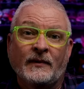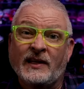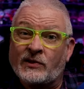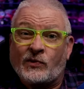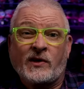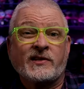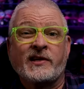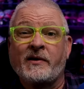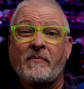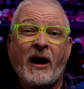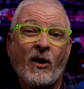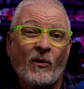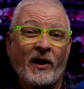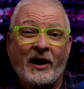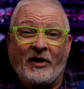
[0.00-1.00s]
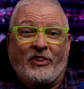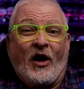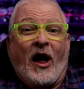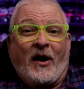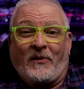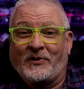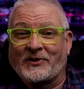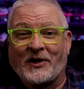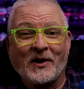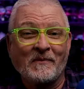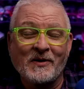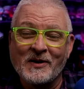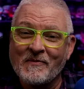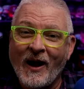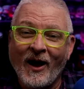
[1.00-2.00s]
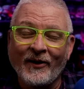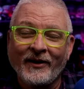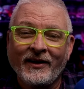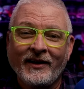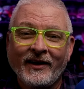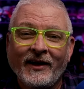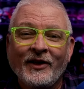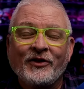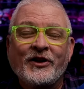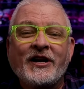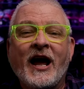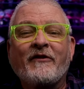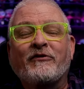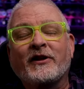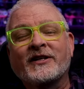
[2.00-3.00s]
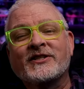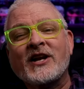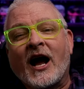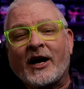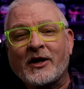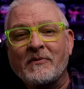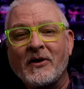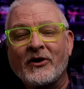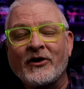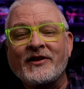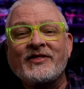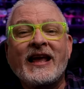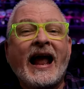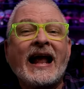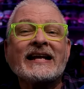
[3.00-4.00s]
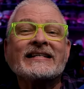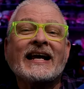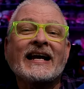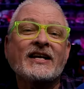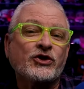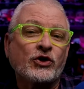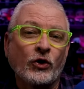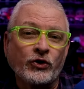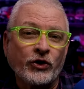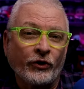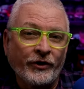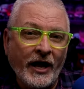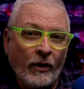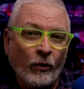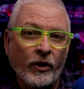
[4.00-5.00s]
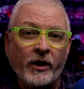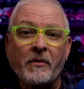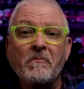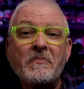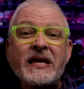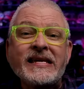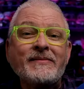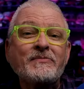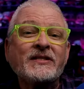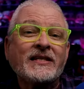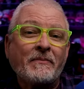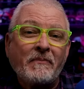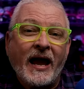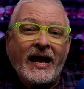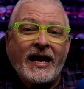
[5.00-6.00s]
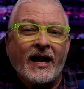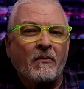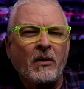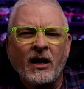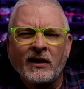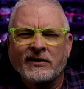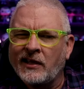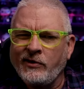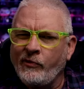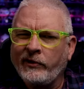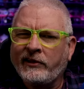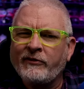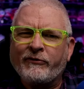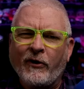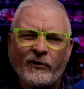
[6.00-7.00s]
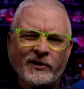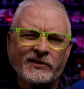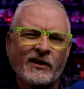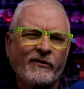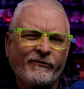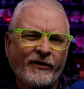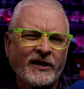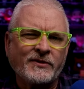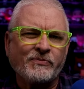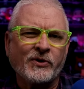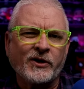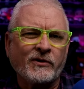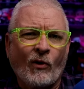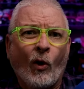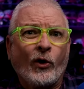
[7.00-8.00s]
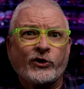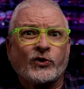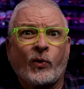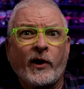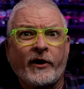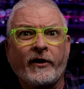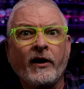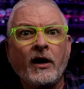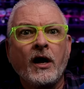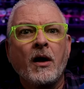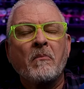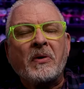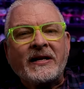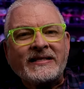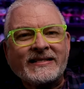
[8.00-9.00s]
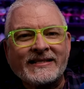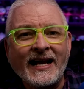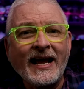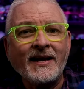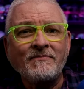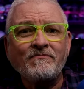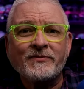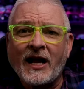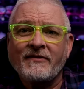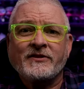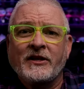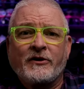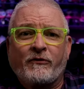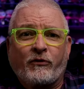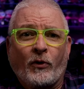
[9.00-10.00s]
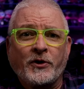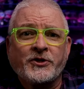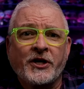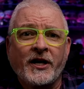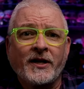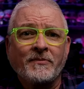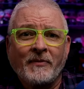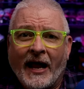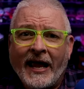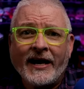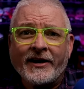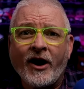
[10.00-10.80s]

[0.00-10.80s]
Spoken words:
This wasn't about what I thought it was going to be about. The Netflix documentary, The Antisocial Network, Memes to Mayhem, doesn't really focus on Facebook or Twitter, but instead dives into 4chan and